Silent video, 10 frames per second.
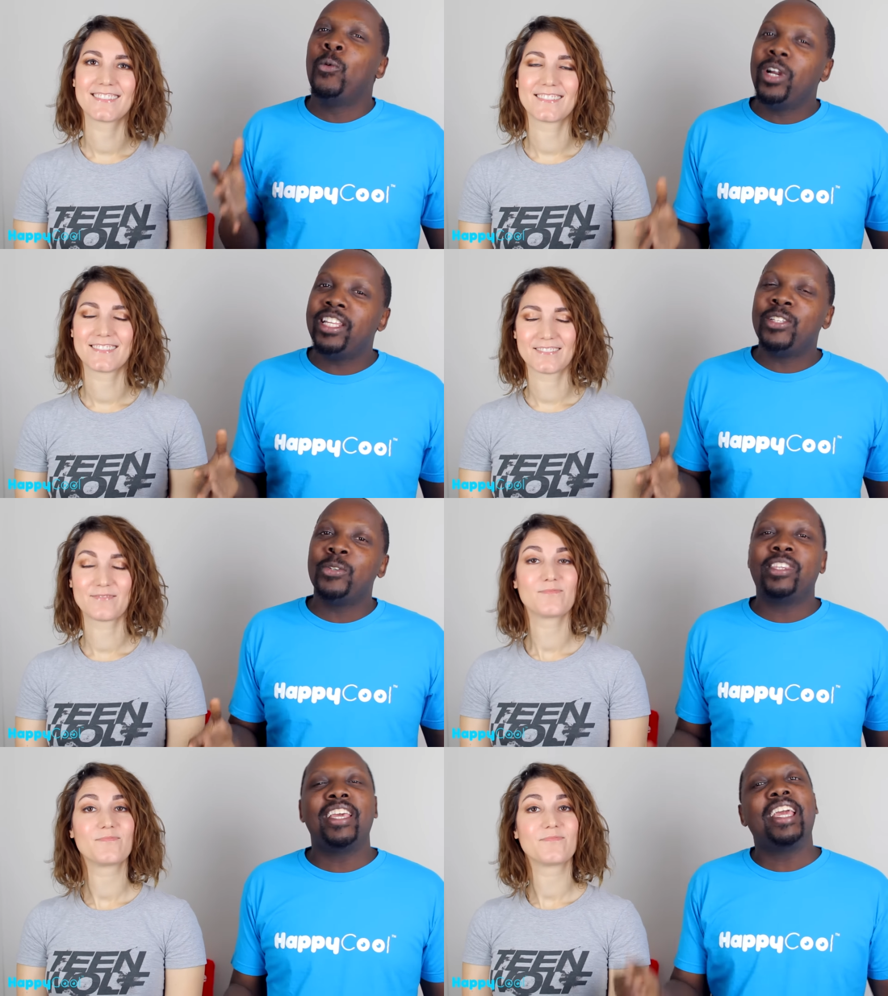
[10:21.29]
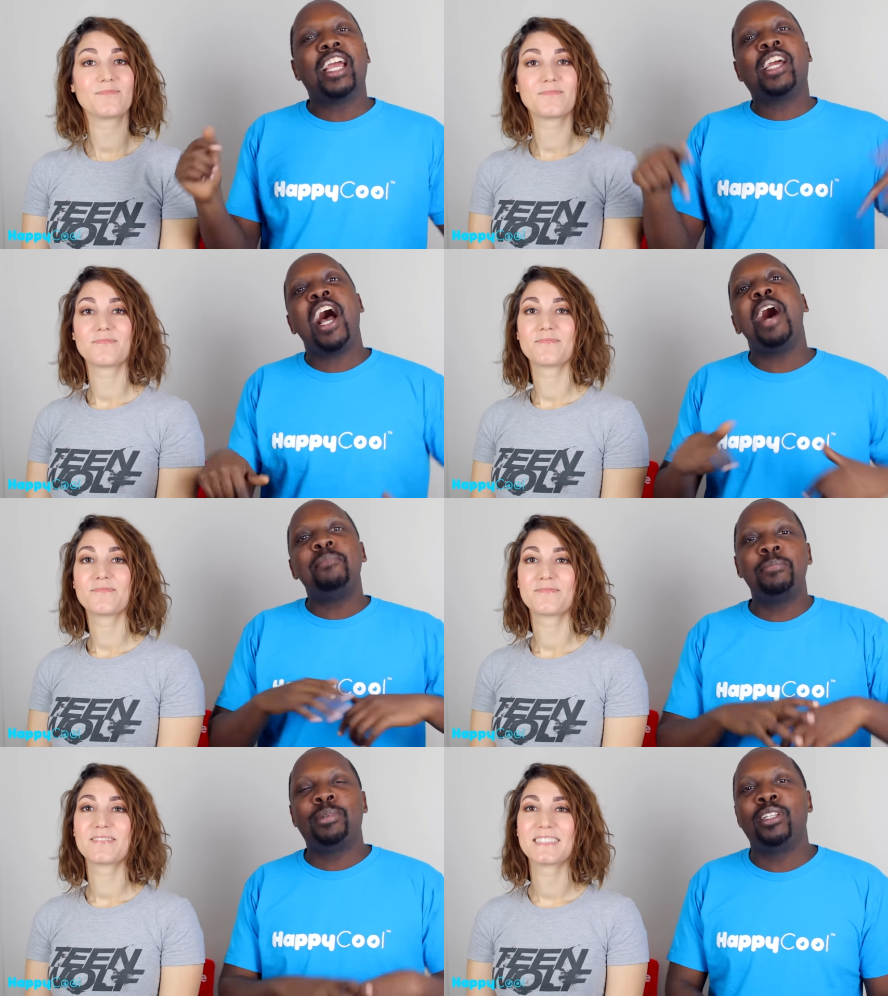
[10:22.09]
Speaker 1: What did you think?
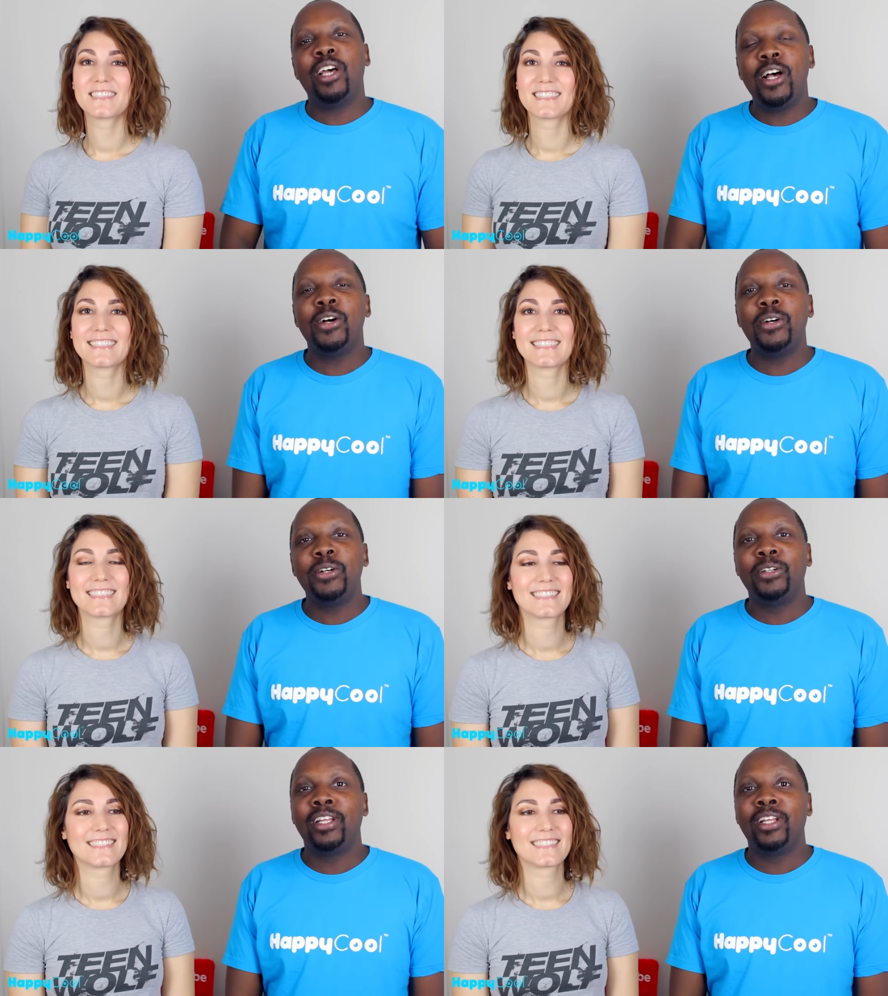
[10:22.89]
Comment below!